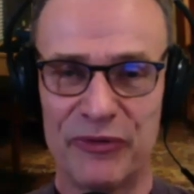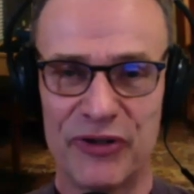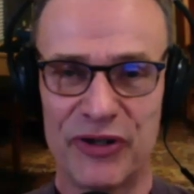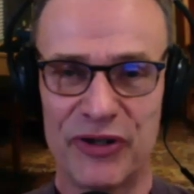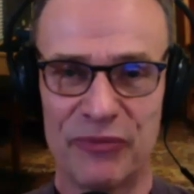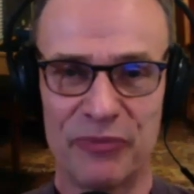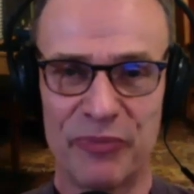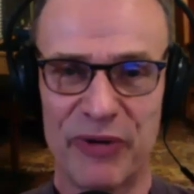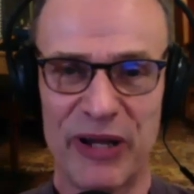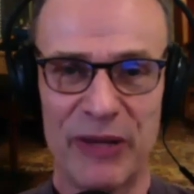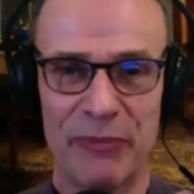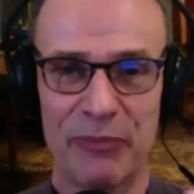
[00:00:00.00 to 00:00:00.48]

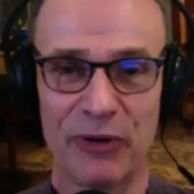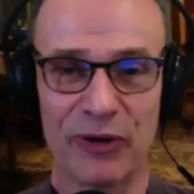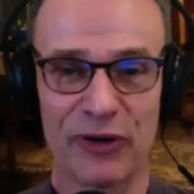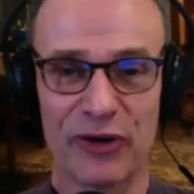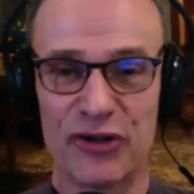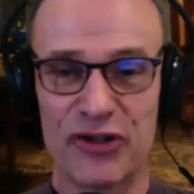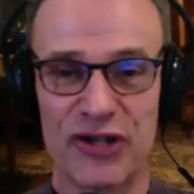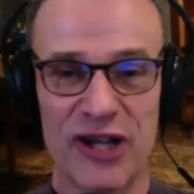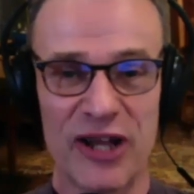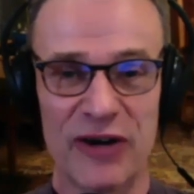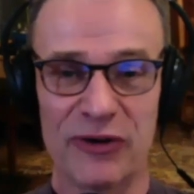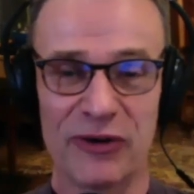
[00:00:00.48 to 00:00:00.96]
people
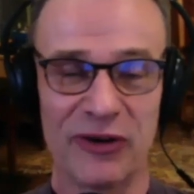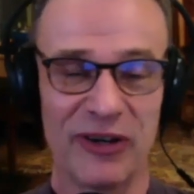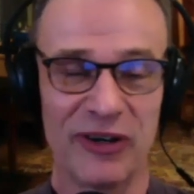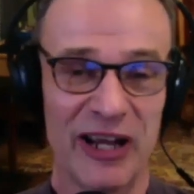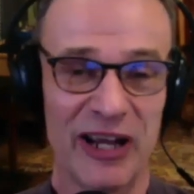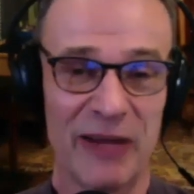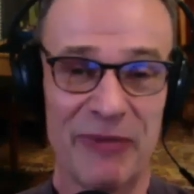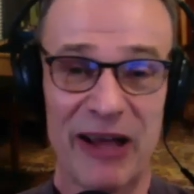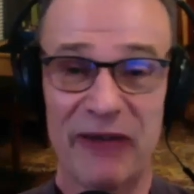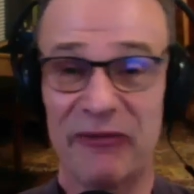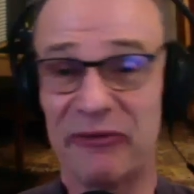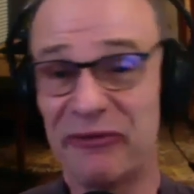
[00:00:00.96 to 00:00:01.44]
are
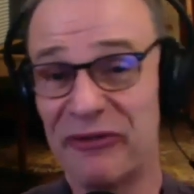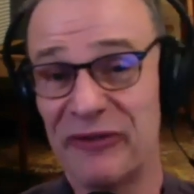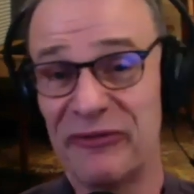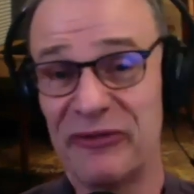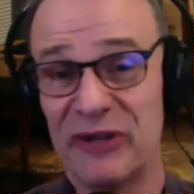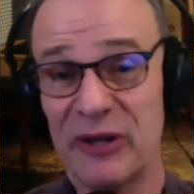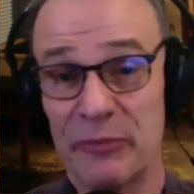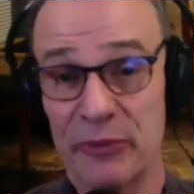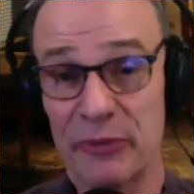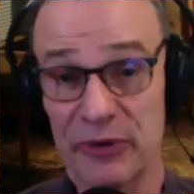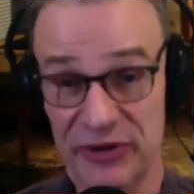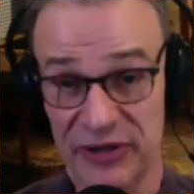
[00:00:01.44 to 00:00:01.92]
generally about
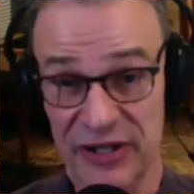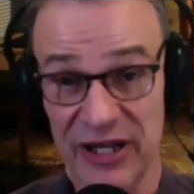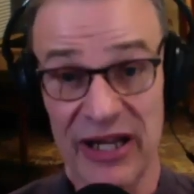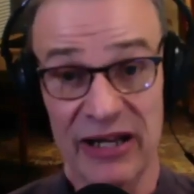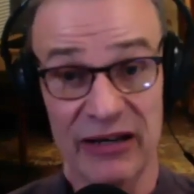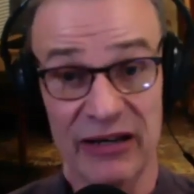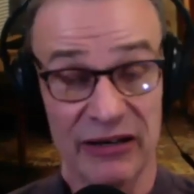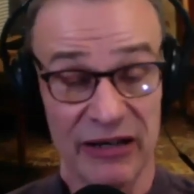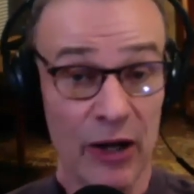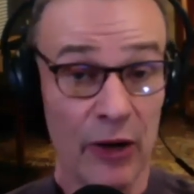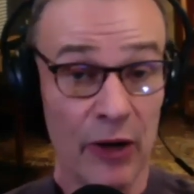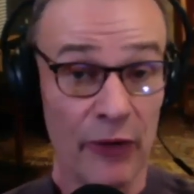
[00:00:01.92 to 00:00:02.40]

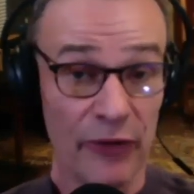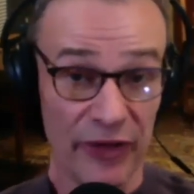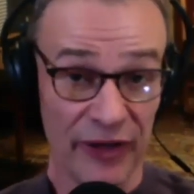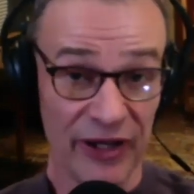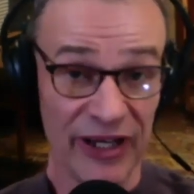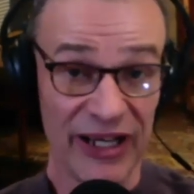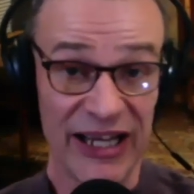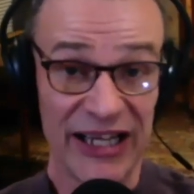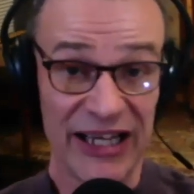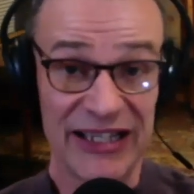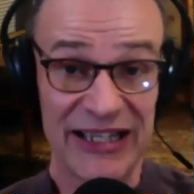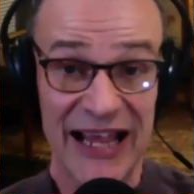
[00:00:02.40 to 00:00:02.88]
50%
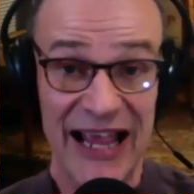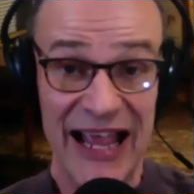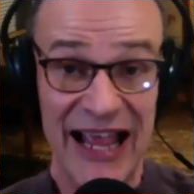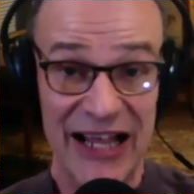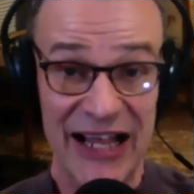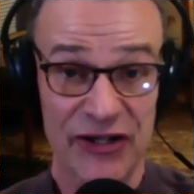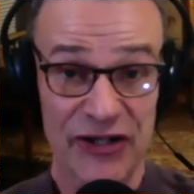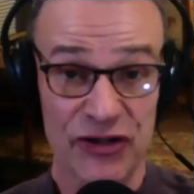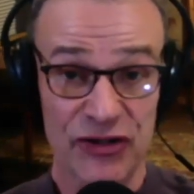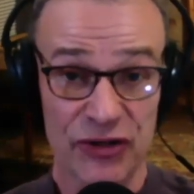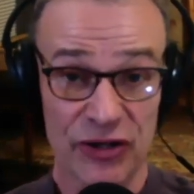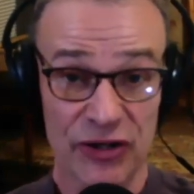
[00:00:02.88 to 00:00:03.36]
healthily
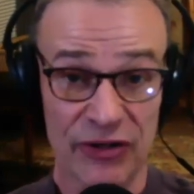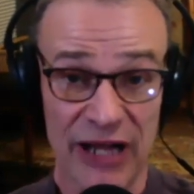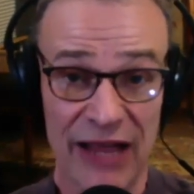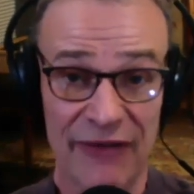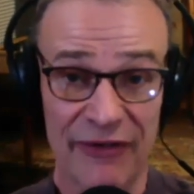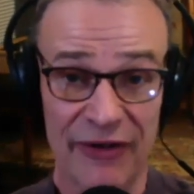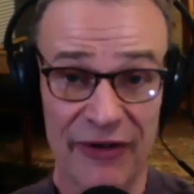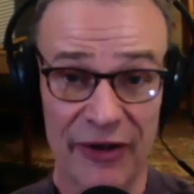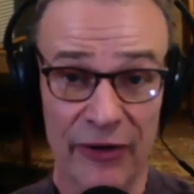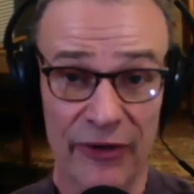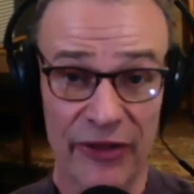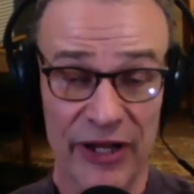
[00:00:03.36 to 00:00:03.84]
attached or
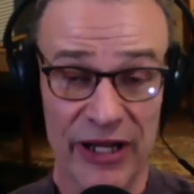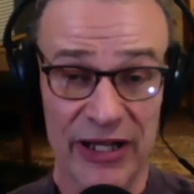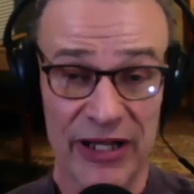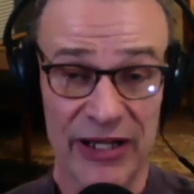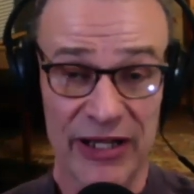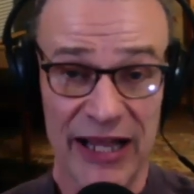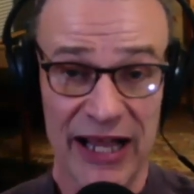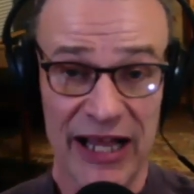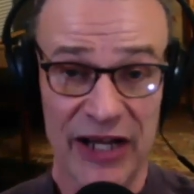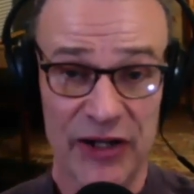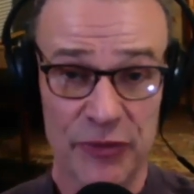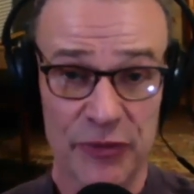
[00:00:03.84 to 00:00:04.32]
have healthy
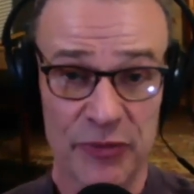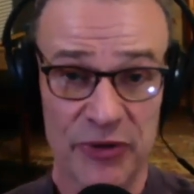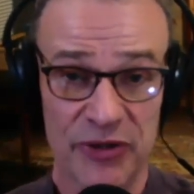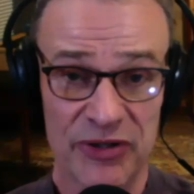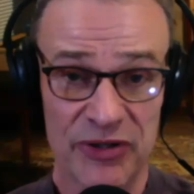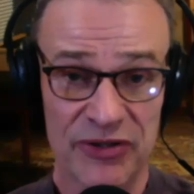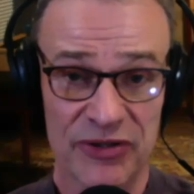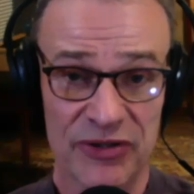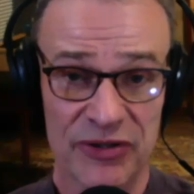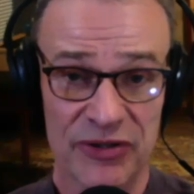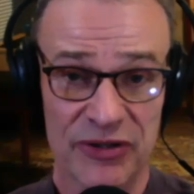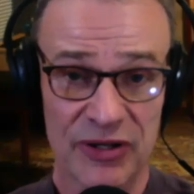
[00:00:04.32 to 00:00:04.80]

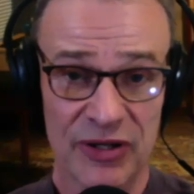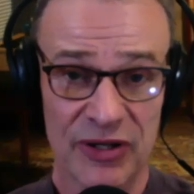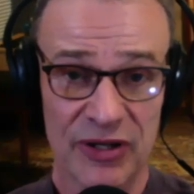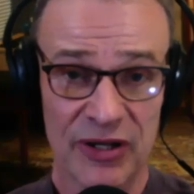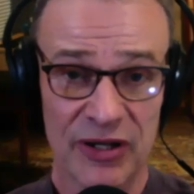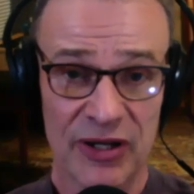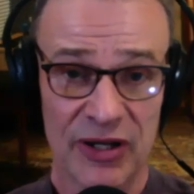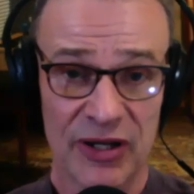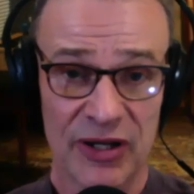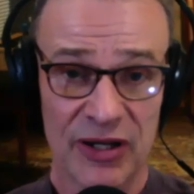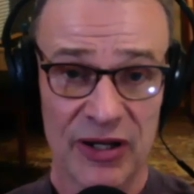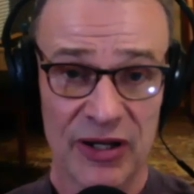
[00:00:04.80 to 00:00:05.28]
attachments?
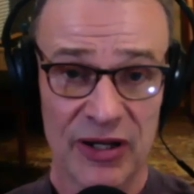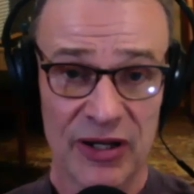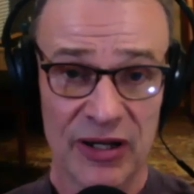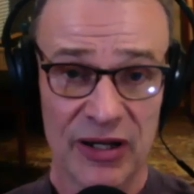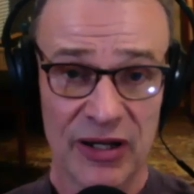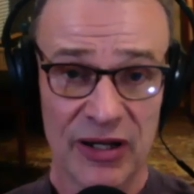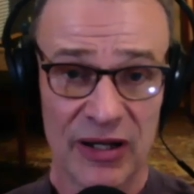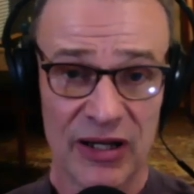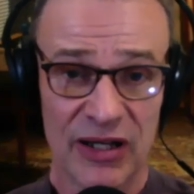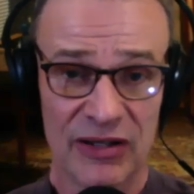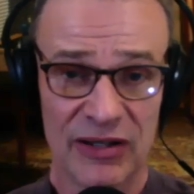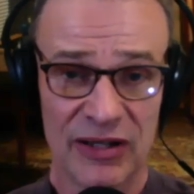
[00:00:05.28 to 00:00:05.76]

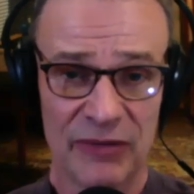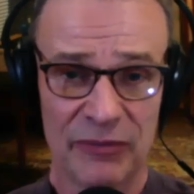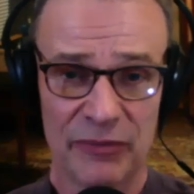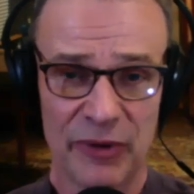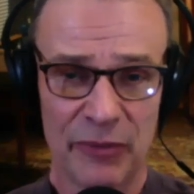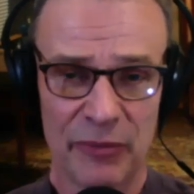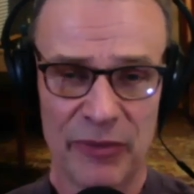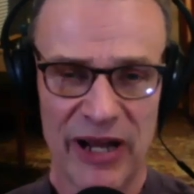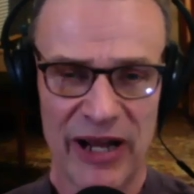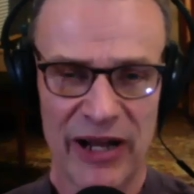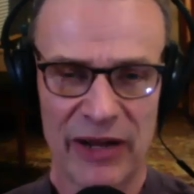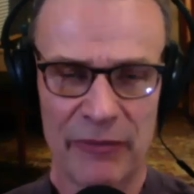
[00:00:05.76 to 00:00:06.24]
Am
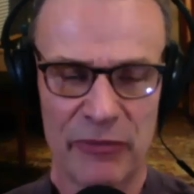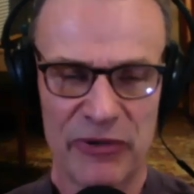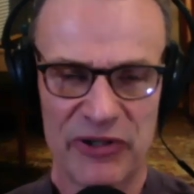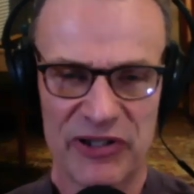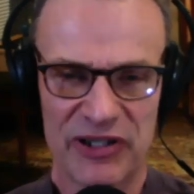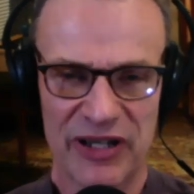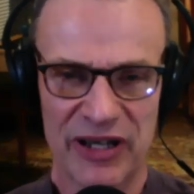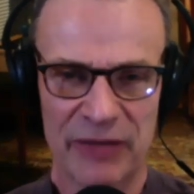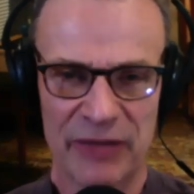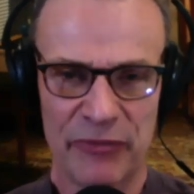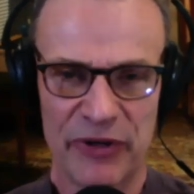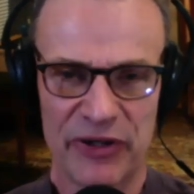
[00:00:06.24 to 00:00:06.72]
I
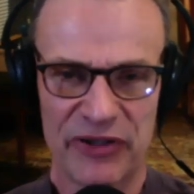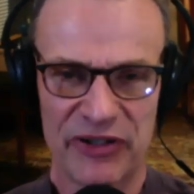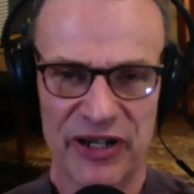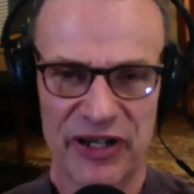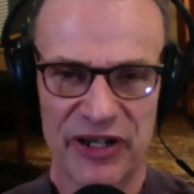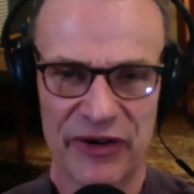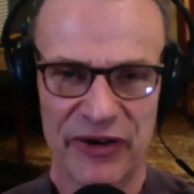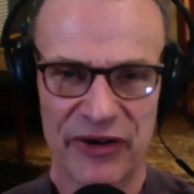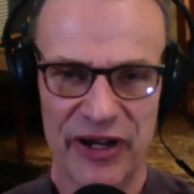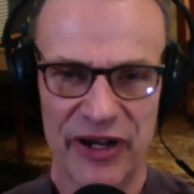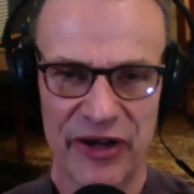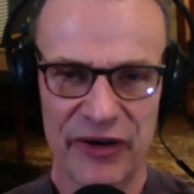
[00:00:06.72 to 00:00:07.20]

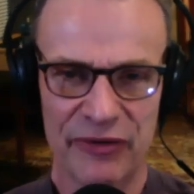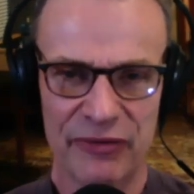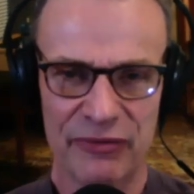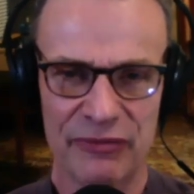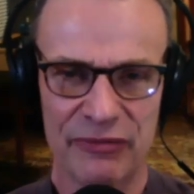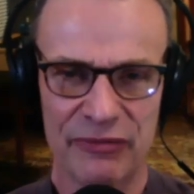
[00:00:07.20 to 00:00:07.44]
mishearing you?